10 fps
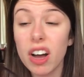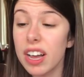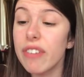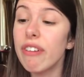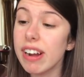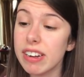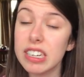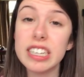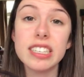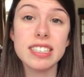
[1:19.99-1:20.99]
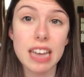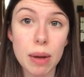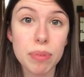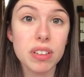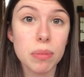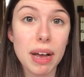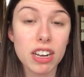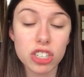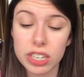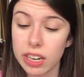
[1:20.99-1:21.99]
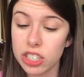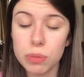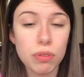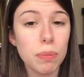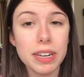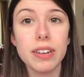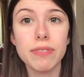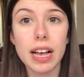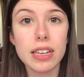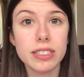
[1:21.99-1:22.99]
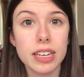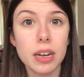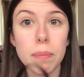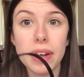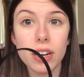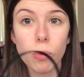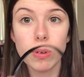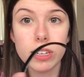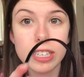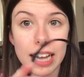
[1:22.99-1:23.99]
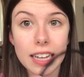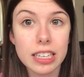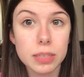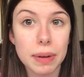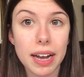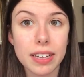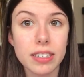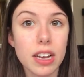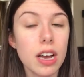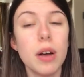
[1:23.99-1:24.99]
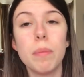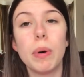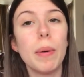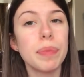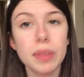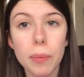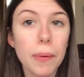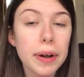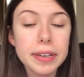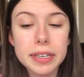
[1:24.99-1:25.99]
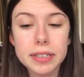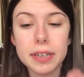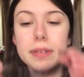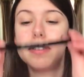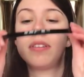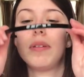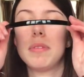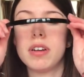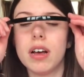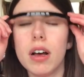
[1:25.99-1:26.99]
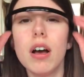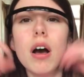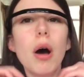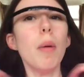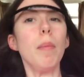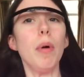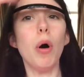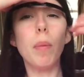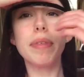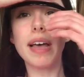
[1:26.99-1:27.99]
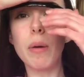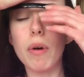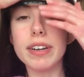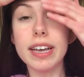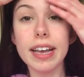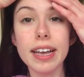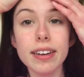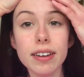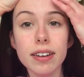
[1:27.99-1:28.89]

I regularly snap them actually. I should probably invest in a better quality Alice band, but what can you do? So I'm gonna pop that one in.